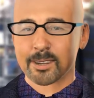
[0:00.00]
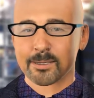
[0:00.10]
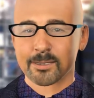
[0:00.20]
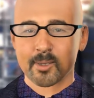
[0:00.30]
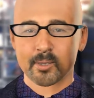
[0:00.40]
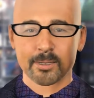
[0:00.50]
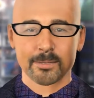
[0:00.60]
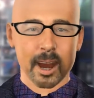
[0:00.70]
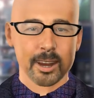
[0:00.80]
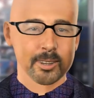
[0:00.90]
Catapult is a
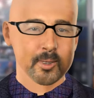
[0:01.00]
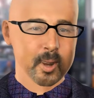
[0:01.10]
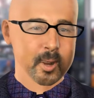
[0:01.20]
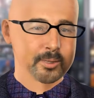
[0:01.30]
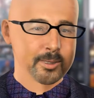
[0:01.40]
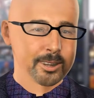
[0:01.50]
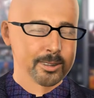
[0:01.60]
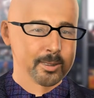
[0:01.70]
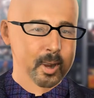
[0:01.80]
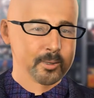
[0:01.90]
full rewrite of the
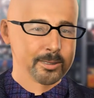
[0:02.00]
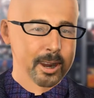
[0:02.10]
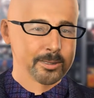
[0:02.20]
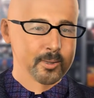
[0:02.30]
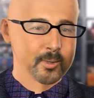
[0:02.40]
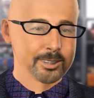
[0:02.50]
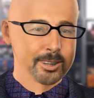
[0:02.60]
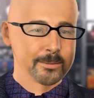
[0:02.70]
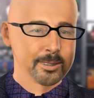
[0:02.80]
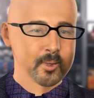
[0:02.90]
NEM protocol, with
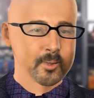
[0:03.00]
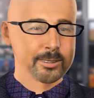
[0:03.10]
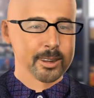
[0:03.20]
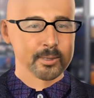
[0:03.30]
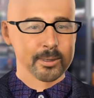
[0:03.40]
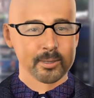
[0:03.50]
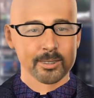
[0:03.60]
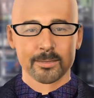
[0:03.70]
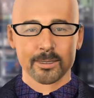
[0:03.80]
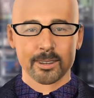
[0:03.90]
several new features.